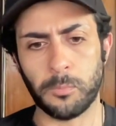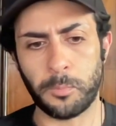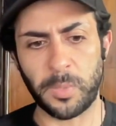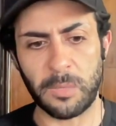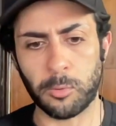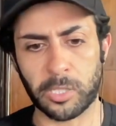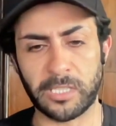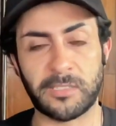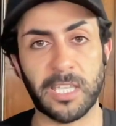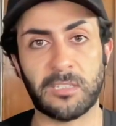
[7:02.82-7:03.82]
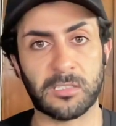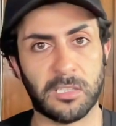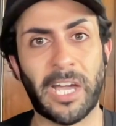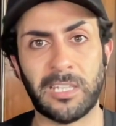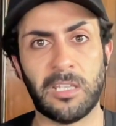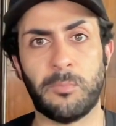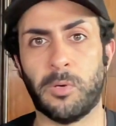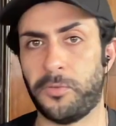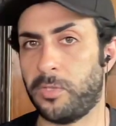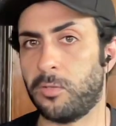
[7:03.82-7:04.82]
people can take this lightly,
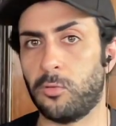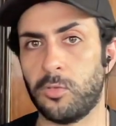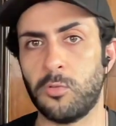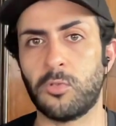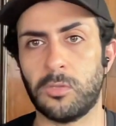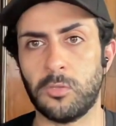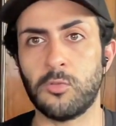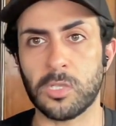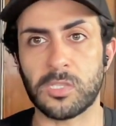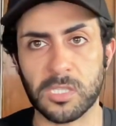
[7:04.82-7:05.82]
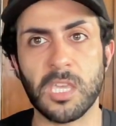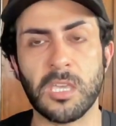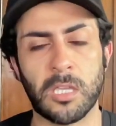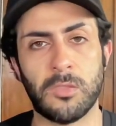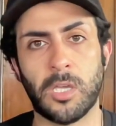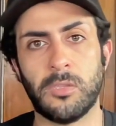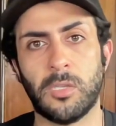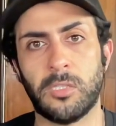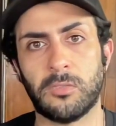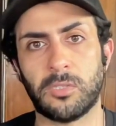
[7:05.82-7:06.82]
but you can see
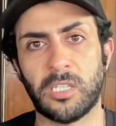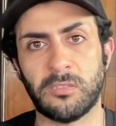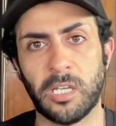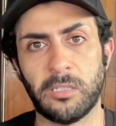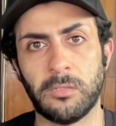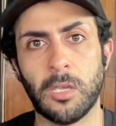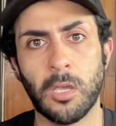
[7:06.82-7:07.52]
and